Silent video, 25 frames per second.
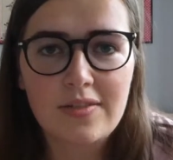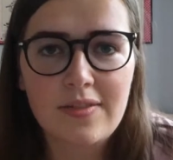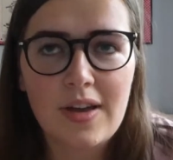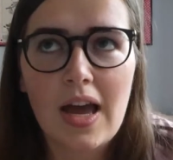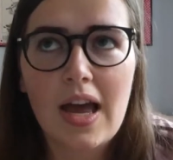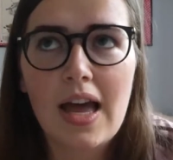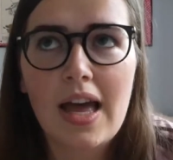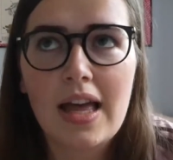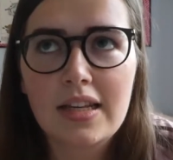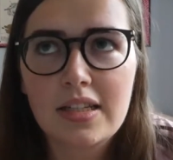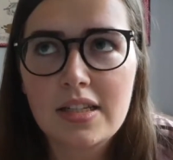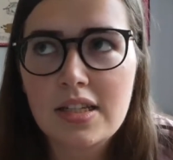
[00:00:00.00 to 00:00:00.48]
of it.
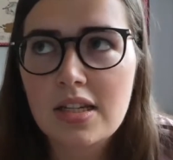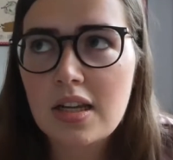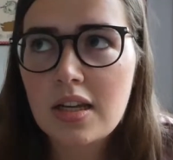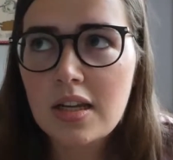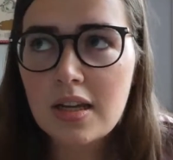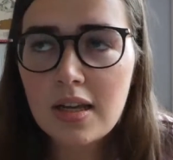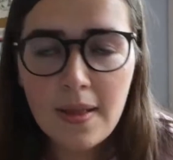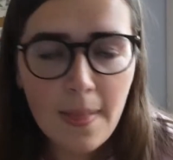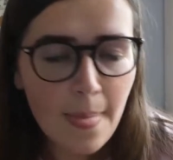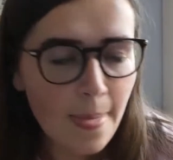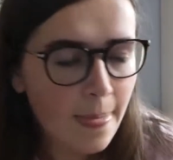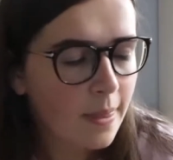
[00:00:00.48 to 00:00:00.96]
And
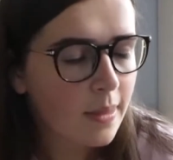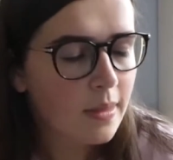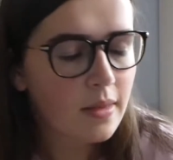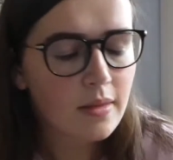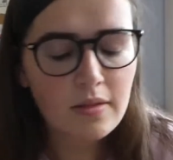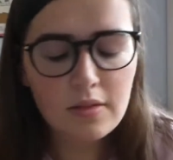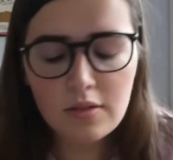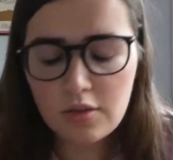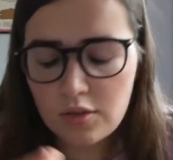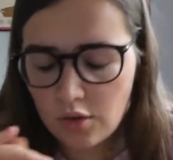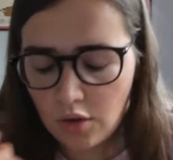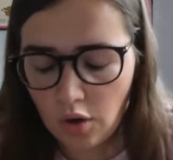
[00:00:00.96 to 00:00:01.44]

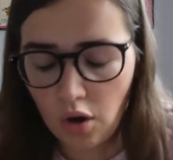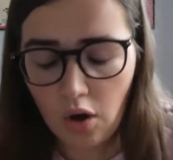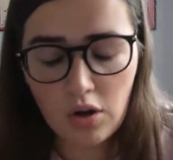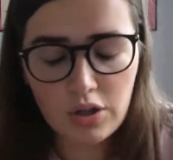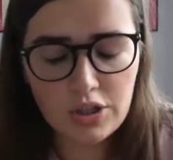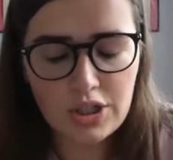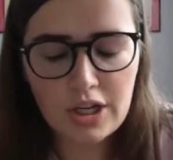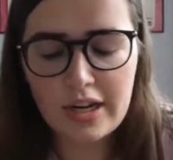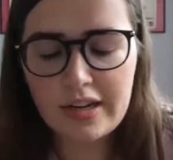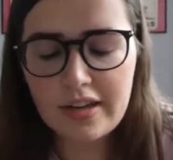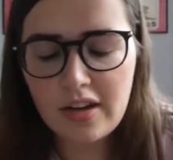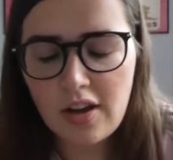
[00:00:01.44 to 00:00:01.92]

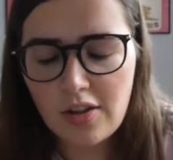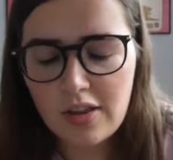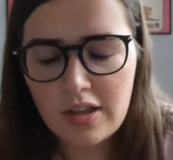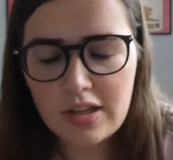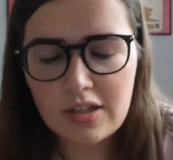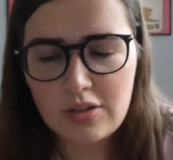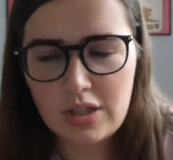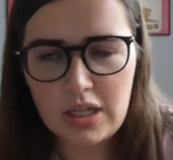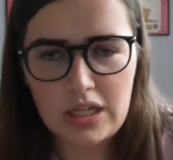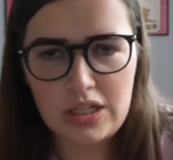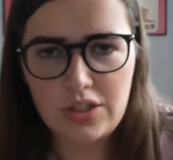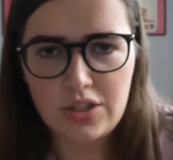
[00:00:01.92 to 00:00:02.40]
gosh, I know
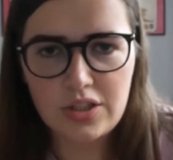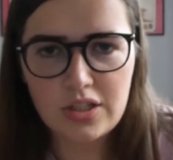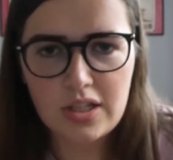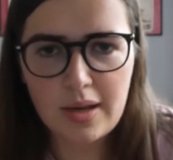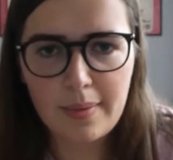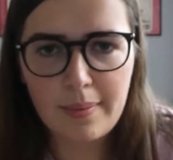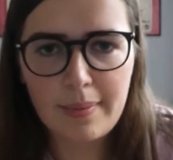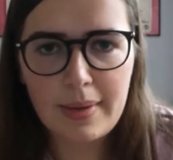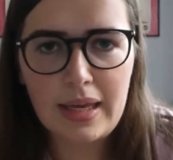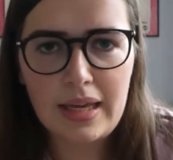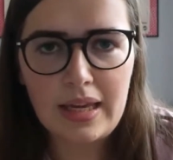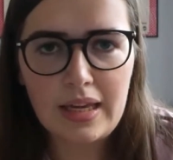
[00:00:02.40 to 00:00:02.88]
that auditions
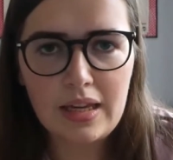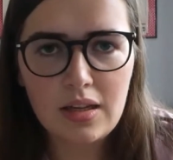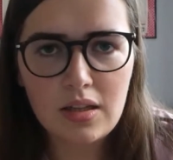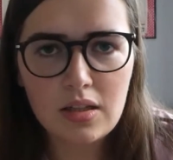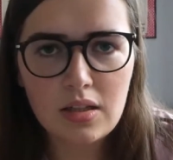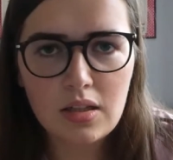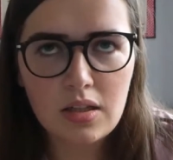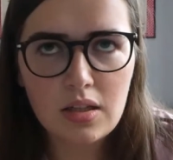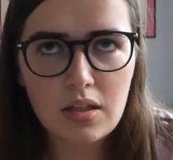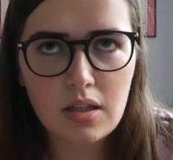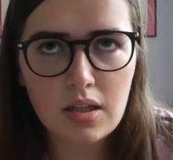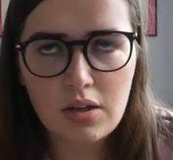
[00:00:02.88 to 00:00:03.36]
can be
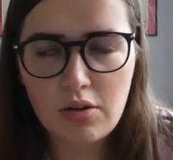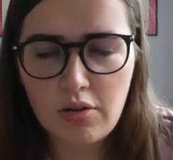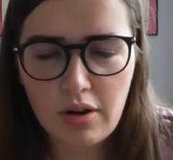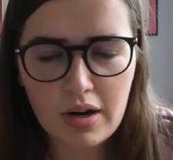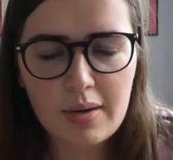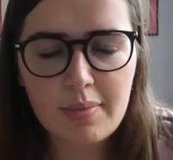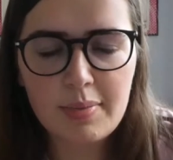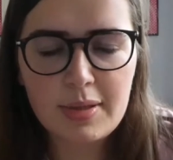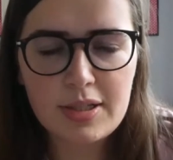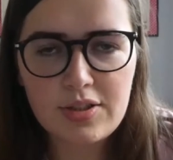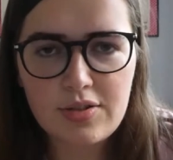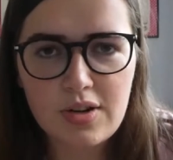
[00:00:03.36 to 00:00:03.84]

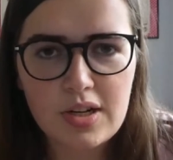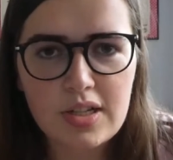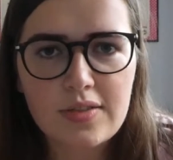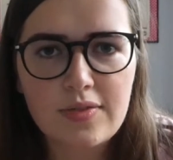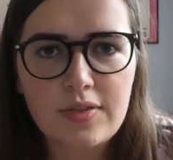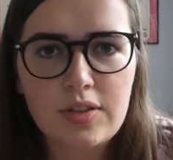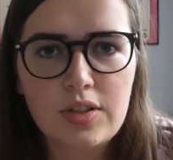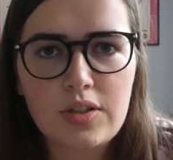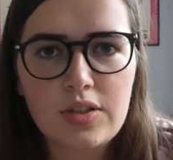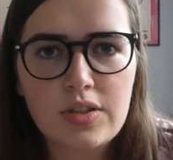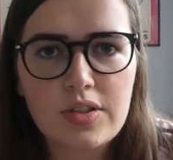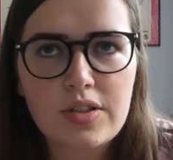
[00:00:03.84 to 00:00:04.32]
incredibly
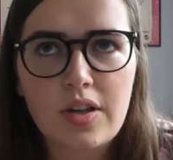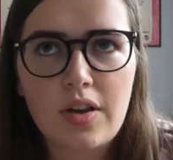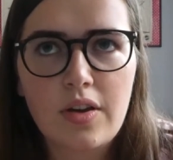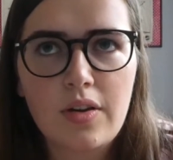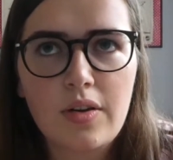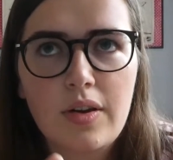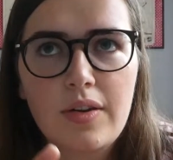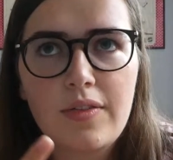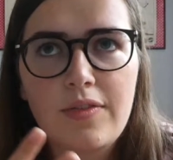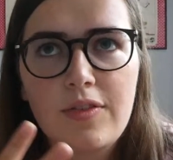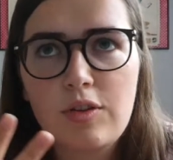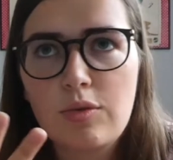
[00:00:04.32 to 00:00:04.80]
stressful. So
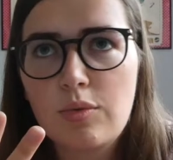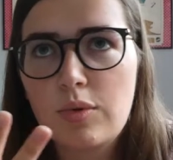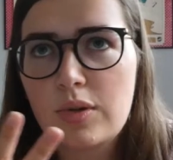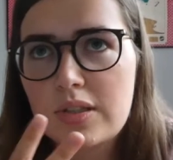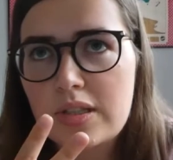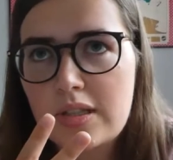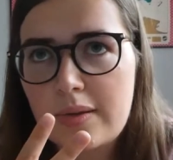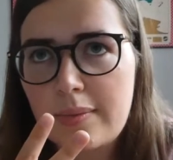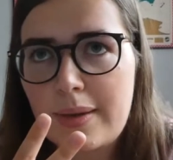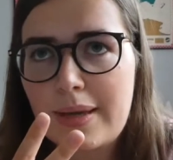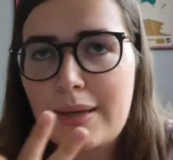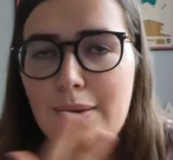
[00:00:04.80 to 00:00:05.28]
if you
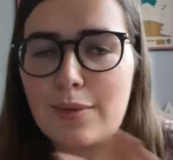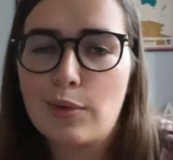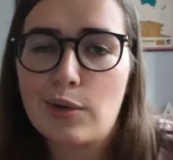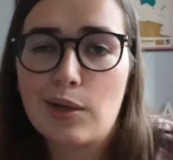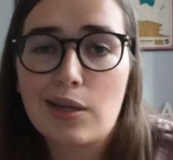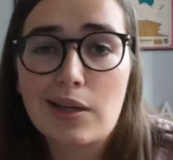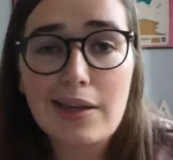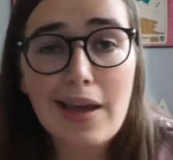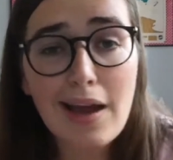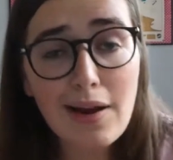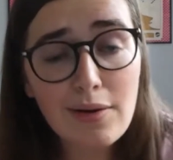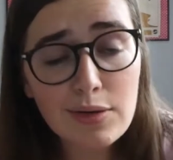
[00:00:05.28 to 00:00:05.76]
want something
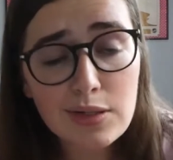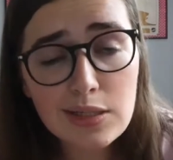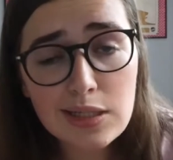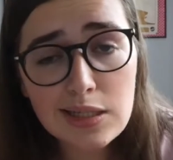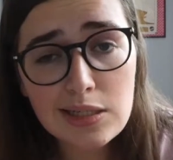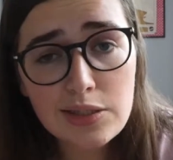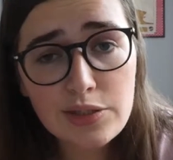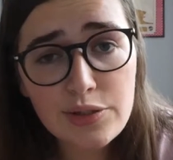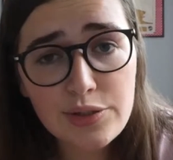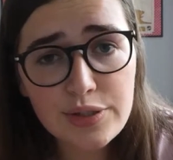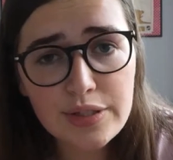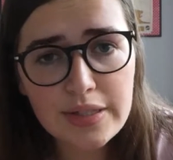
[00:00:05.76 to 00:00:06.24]
that
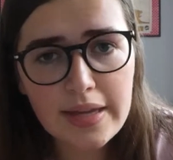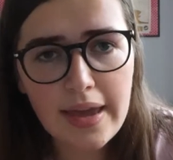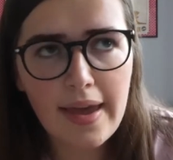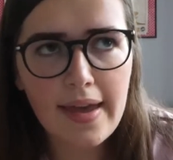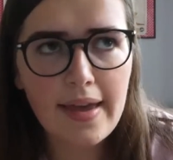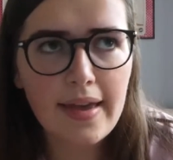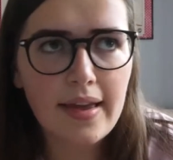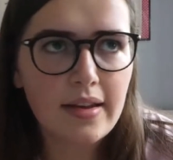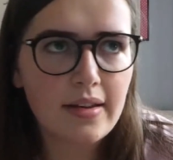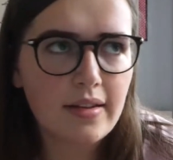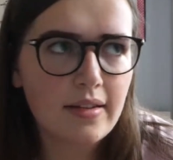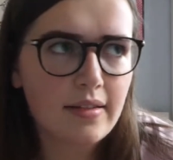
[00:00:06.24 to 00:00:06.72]
guarantees you to get
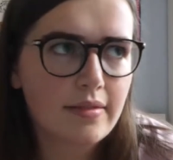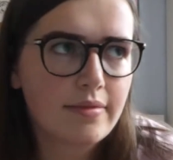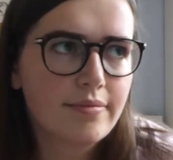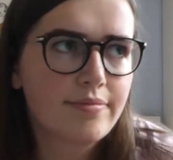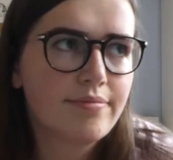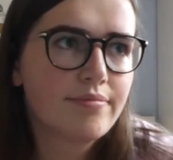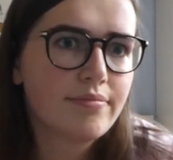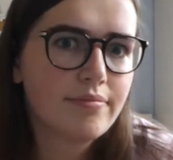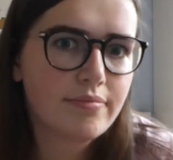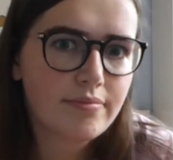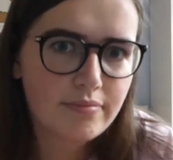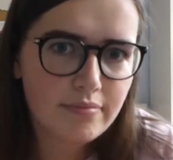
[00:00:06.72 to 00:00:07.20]
in,
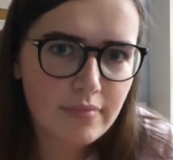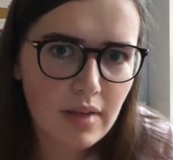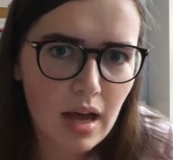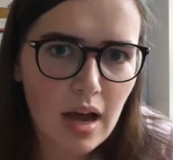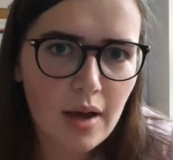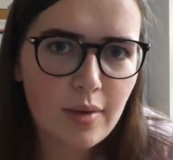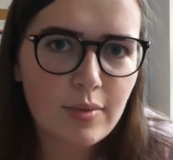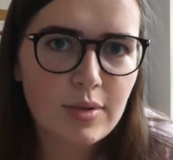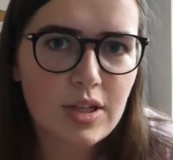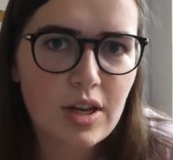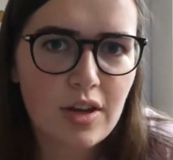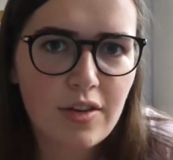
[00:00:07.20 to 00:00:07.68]

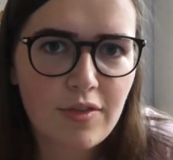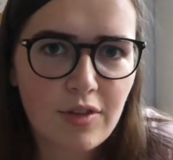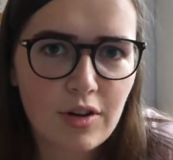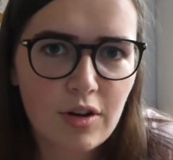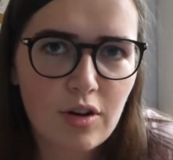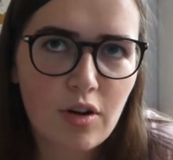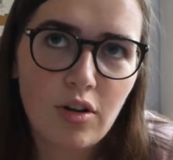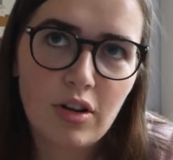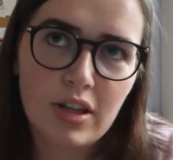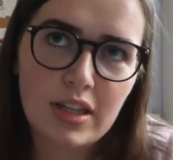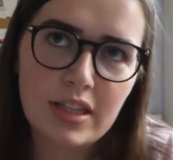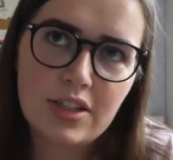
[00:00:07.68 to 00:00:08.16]
I would go for a
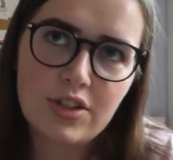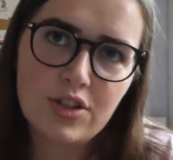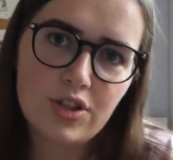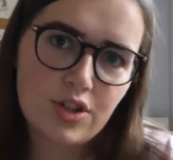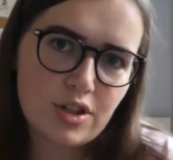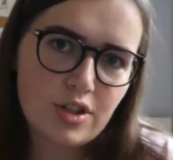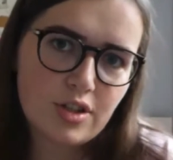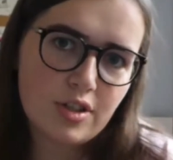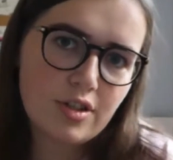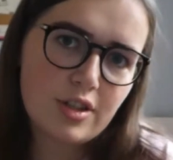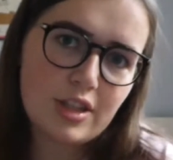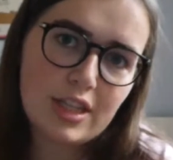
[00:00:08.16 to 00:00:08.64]

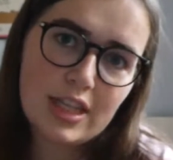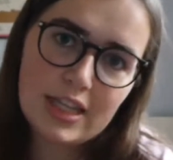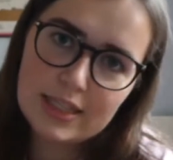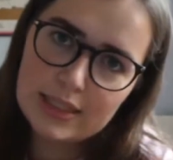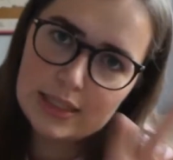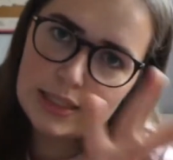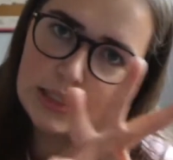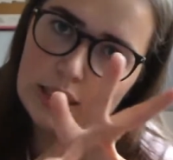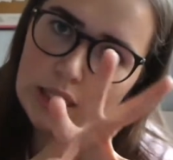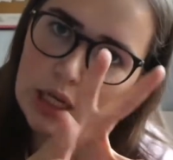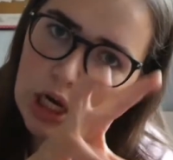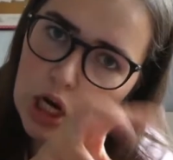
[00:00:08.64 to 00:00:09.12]
college
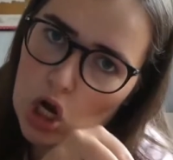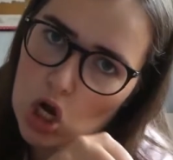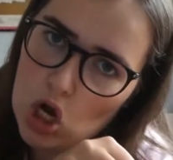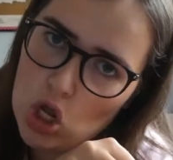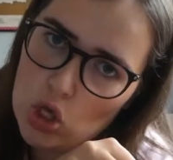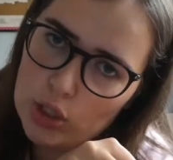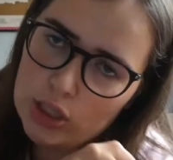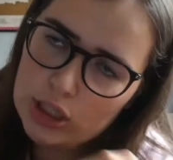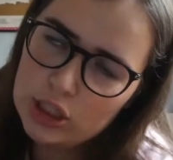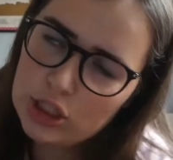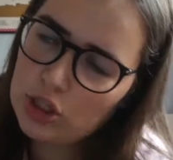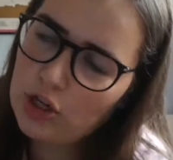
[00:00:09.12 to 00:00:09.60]
that's
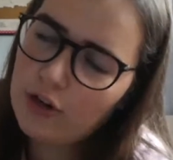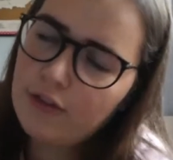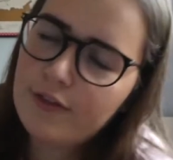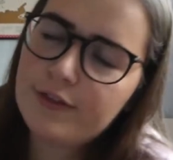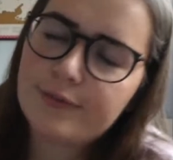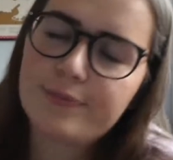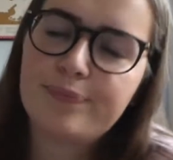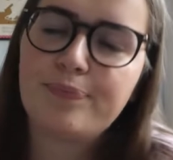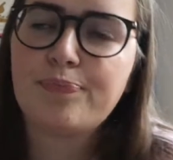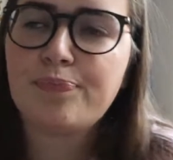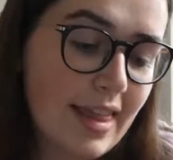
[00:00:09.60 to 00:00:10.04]
clothed off.